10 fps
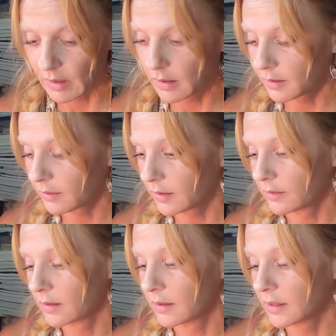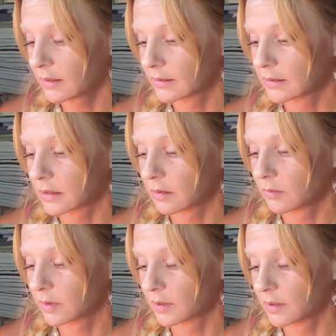And then the next
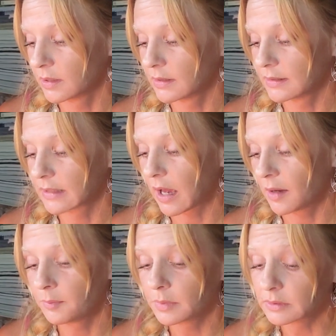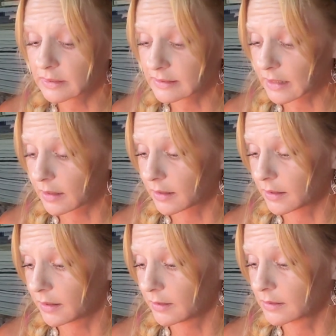one is
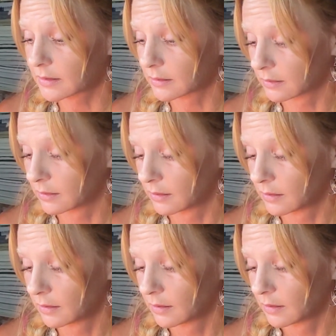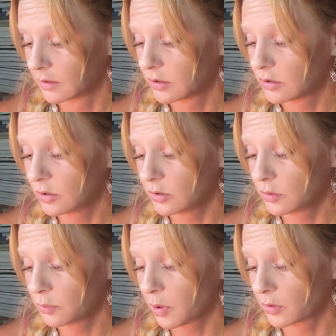Ambleside Studio
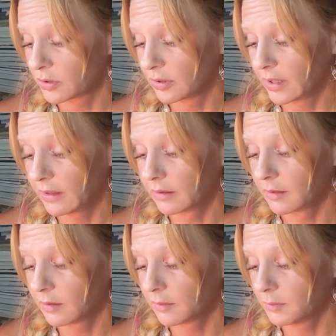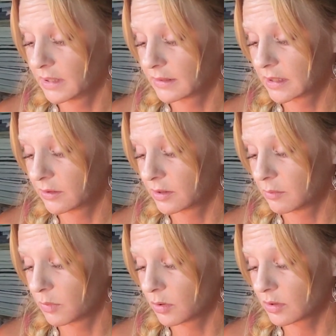Pottery, mid-century
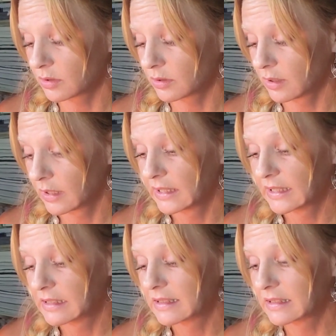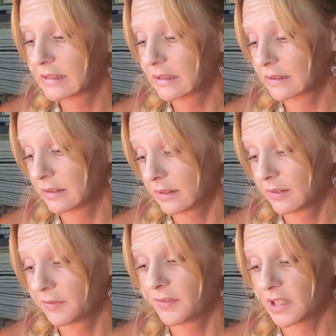modern.
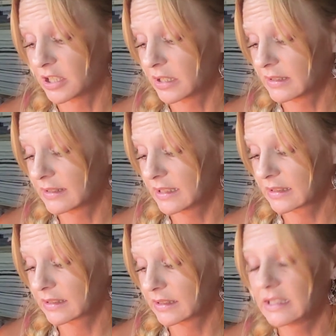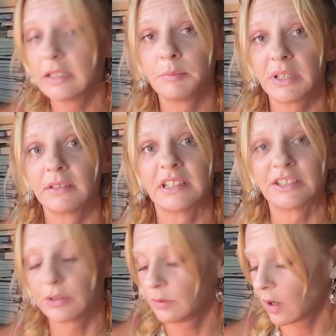The fish is 16 bids at
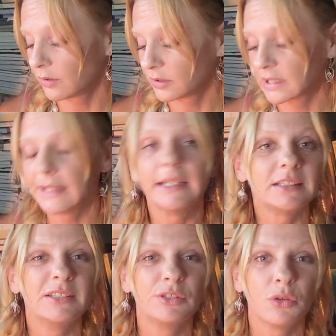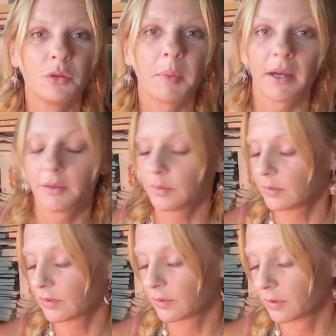
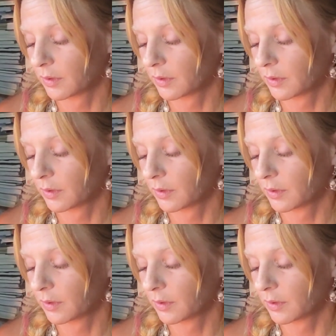£282.